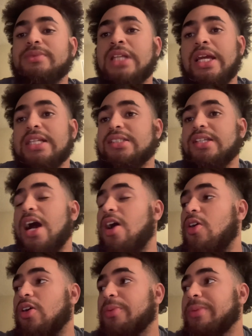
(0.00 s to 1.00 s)
it's not
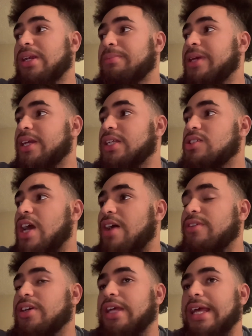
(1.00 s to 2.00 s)
hard being a P&D
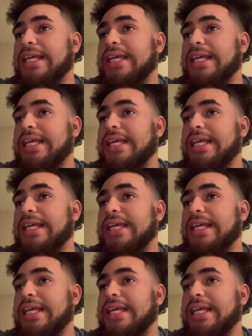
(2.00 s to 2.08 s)
driver.